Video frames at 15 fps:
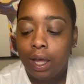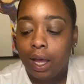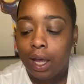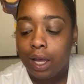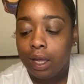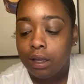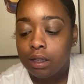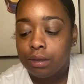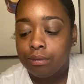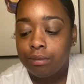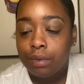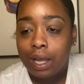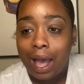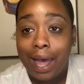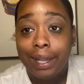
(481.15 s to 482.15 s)

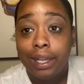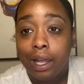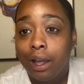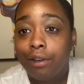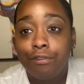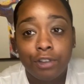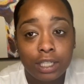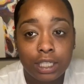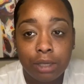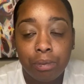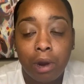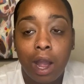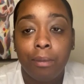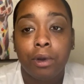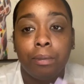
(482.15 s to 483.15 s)
I love Fenty
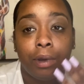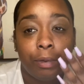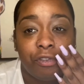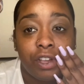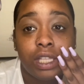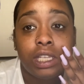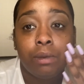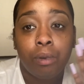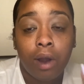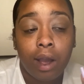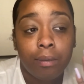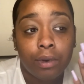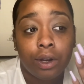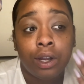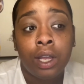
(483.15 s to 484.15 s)
primer, but Fenty
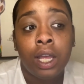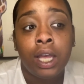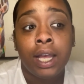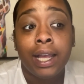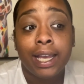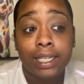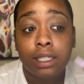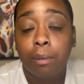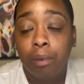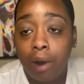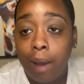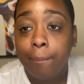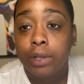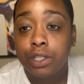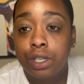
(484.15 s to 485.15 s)
primer is a
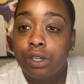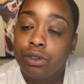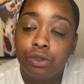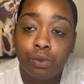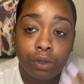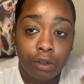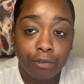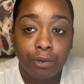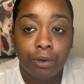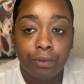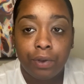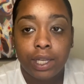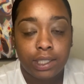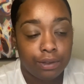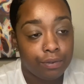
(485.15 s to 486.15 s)
primer to use with the full
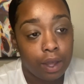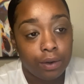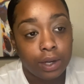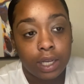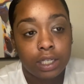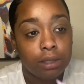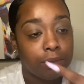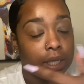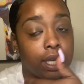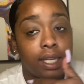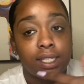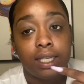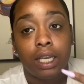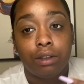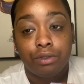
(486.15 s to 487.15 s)
face of foundation
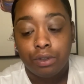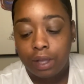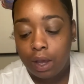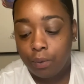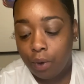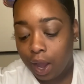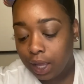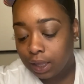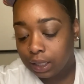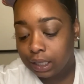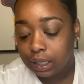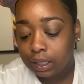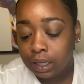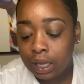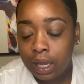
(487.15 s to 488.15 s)
because it gives you that white
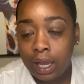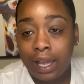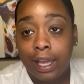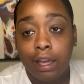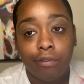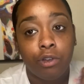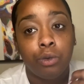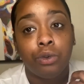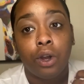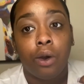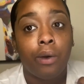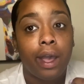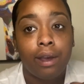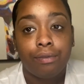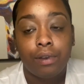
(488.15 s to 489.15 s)
look if you don't
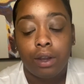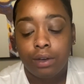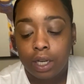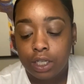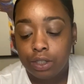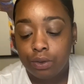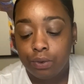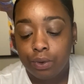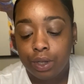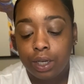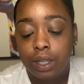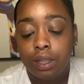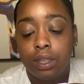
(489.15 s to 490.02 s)
have foundation on.